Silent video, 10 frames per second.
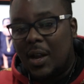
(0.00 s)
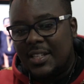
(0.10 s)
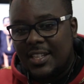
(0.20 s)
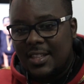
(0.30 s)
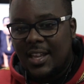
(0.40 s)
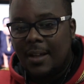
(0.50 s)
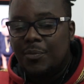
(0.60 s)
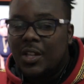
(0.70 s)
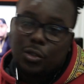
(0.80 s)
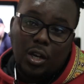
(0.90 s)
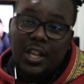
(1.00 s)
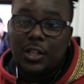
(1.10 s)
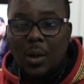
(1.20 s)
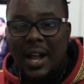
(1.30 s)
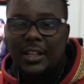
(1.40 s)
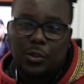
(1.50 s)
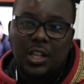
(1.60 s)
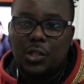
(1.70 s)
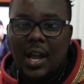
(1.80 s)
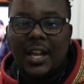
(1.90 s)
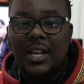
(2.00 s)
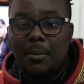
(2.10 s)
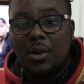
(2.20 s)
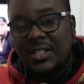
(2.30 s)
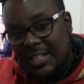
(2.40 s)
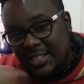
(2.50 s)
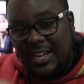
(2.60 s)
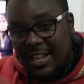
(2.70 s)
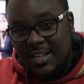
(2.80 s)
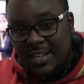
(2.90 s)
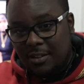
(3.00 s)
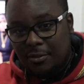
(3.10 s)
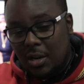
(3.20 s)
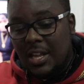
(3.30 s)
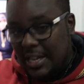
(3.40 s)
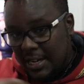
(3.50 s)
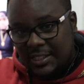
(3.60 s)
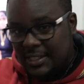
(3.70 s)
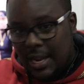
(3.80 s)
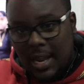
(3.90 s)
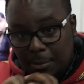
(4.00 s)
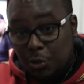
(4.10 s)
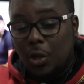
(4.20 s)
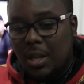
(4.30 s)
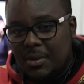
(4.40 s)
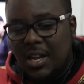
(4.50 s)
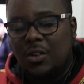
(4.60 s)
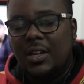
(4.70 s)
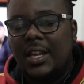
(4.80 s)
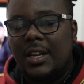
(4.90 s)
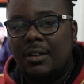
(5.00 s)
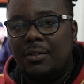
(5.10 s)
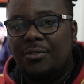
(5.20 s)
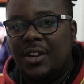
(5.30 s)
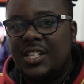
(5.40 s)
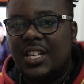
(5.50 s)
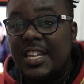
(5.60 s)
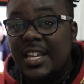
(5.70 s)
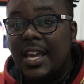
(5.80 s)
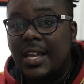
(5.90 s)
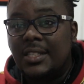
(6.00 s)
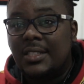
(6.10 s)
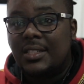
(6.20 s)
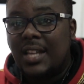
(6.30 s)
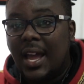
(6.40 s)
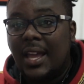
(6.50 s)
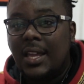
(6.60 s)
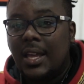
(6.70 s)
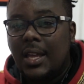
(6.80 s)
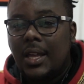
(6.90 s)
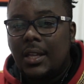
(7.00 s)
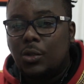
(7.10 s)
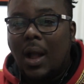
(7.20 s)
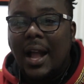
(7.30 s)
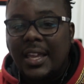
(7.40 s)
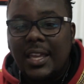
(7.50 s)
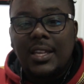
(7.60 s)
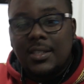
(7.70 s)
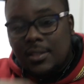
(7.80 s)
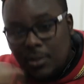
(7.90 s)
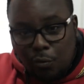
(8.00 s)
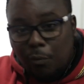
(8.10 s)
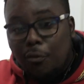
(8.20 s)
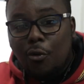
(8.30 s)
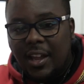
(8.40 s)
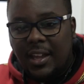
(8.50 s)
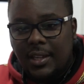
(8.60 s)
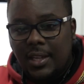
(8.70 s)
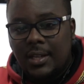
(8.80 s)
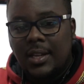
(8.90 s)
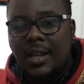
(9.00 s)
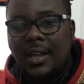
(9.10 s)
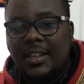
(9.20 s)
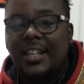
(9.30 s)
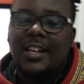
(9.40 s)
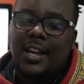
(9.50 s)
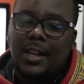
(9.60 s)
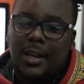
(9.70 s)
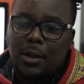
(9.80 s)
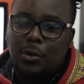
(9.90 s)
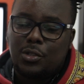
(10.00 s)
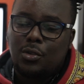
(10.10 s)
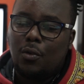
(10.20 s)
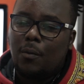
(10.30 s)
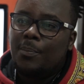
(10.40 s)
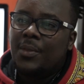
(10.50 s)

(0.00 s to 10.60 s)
words in there. Tolie tokangi demo is let's tie the devil. Let's tie and throw him down. In French, lié is tie. Tokangi is to funge in Kilingala language. So